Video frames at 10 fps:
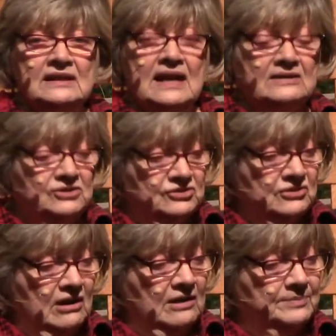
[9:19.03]
had
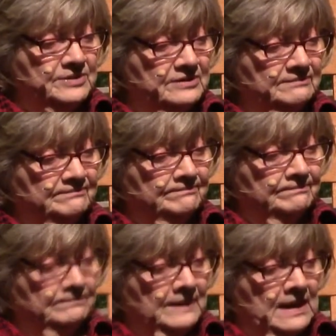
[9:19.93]
stopped.
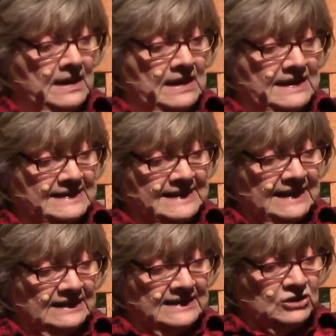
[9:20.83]
He
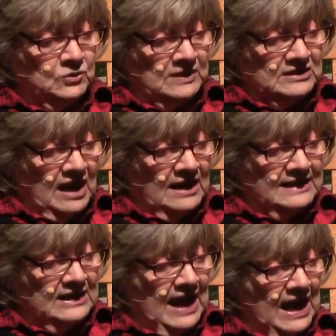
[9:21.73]
settled into a
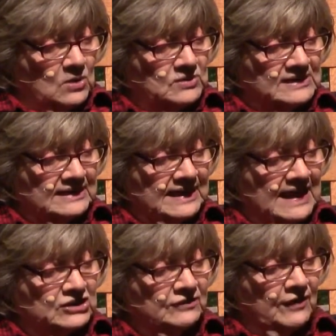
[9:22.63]
tiny house at the
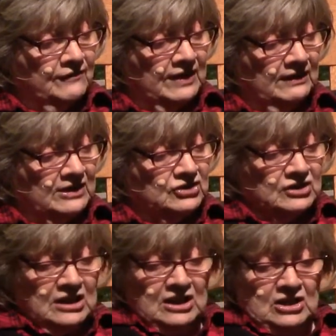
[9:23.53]
edge of a
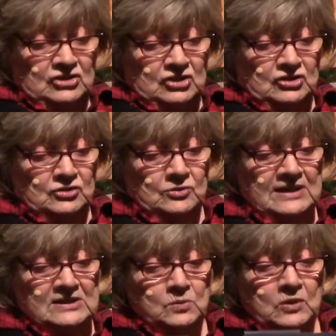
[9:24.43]
village to do
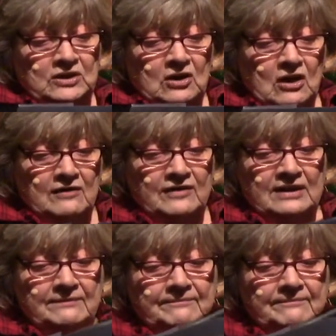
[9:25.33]
his wood carving.